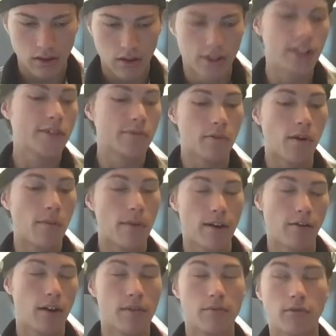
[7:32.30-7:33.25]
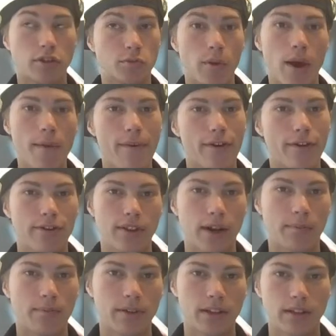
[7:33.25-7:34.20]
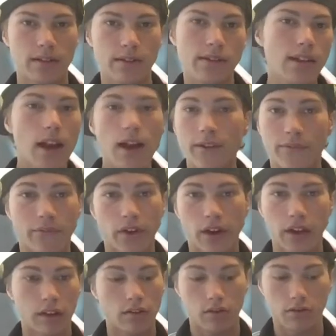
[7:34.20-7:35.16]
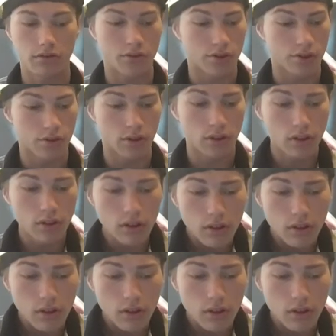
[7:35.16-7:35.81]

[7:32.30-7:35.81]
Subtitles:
This one was way better than I believed. This guy is fucking loser.